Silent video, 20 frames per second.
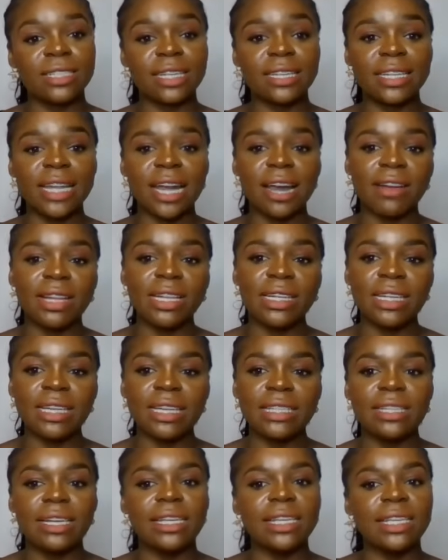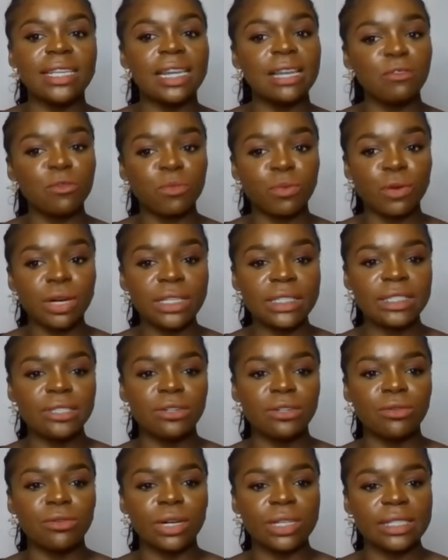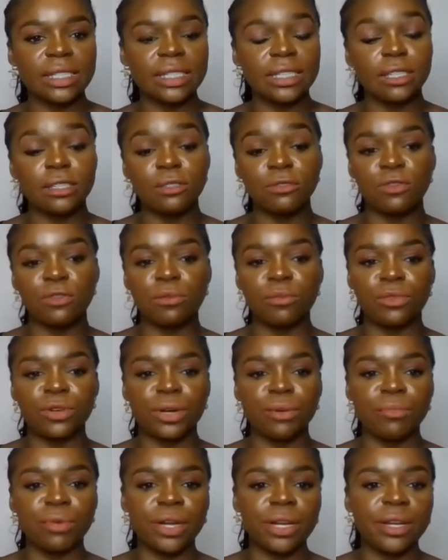Then Daryl Nita, 11.01 seconds from Great